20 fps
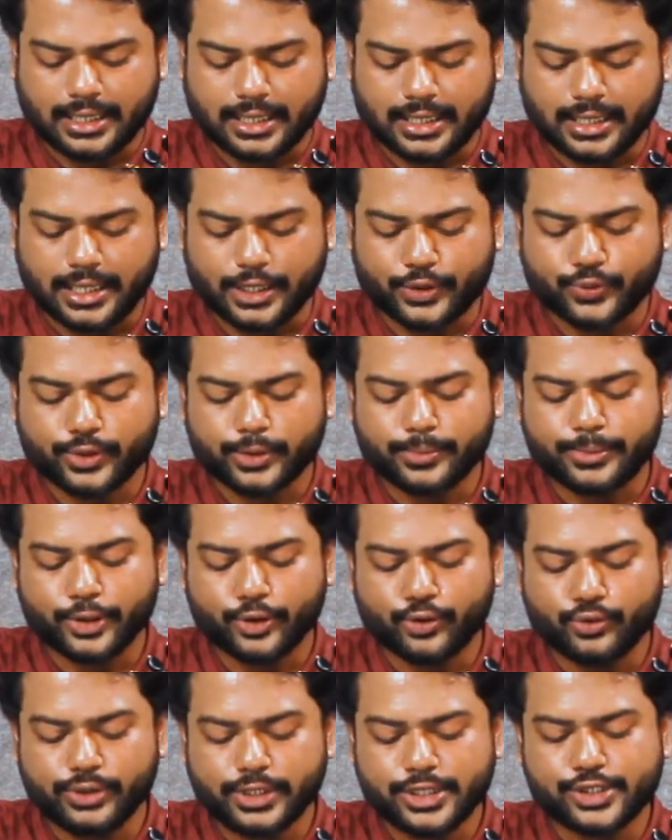It will be
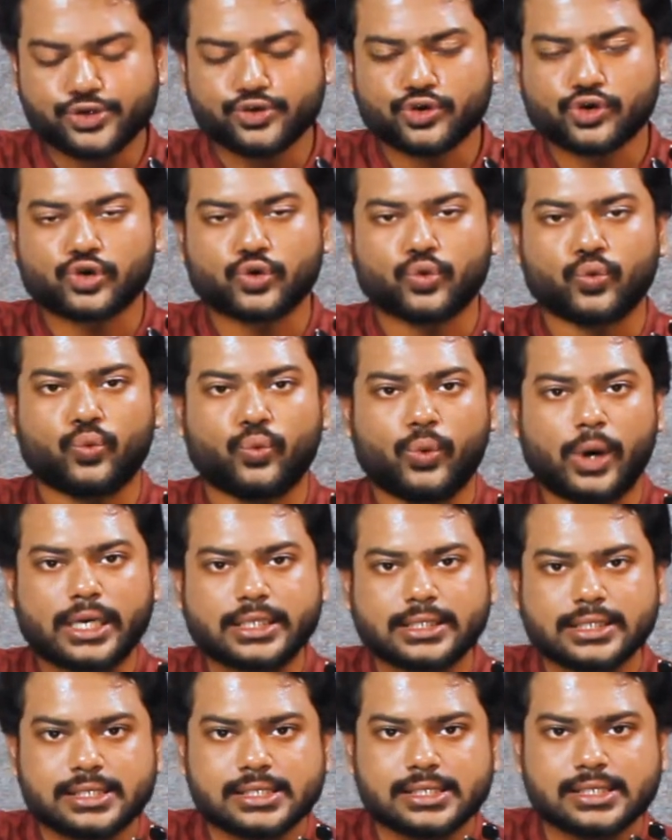only stroked
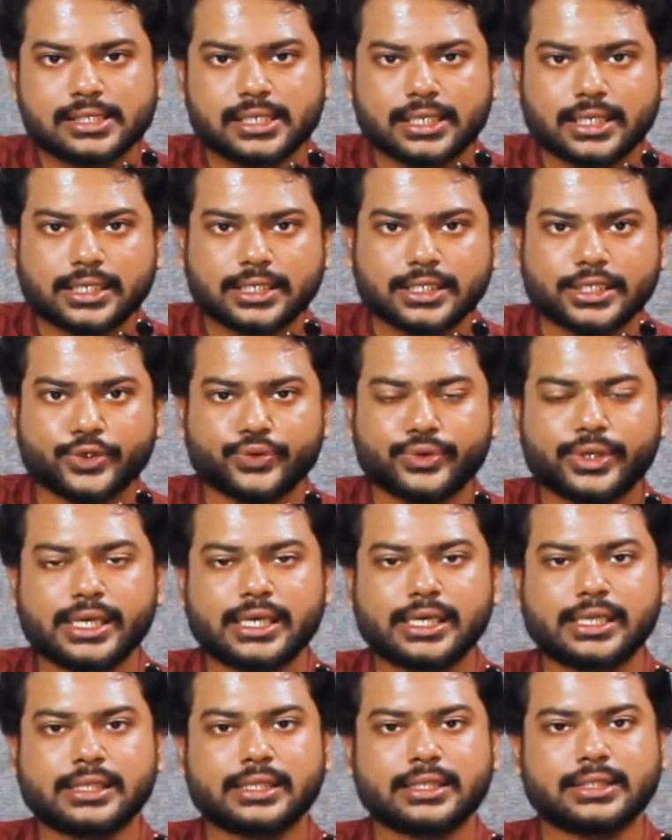once
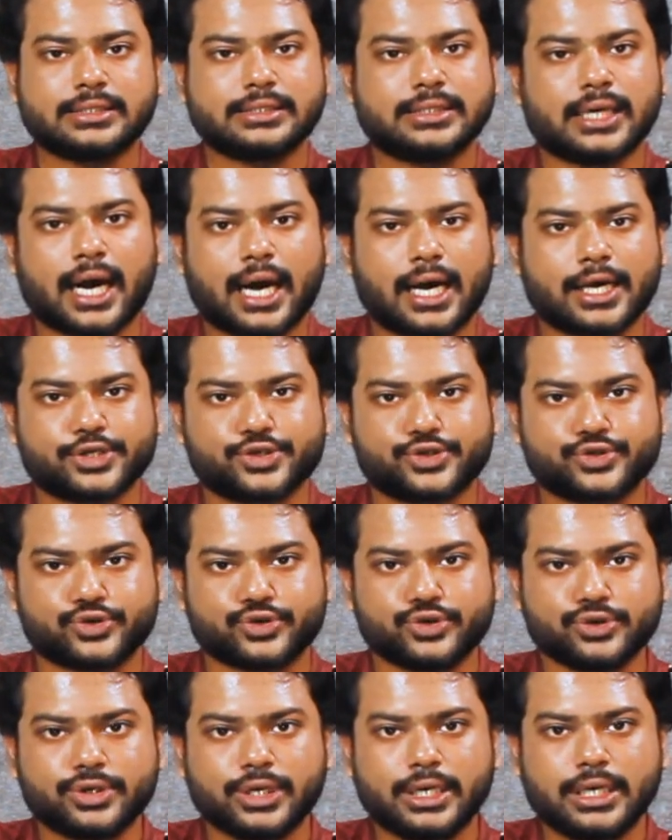during the da
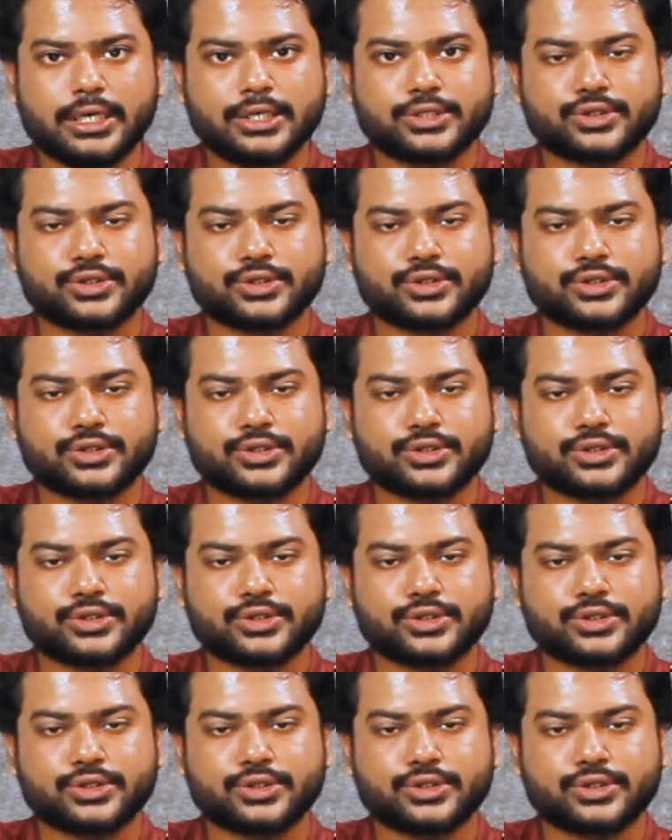stroke.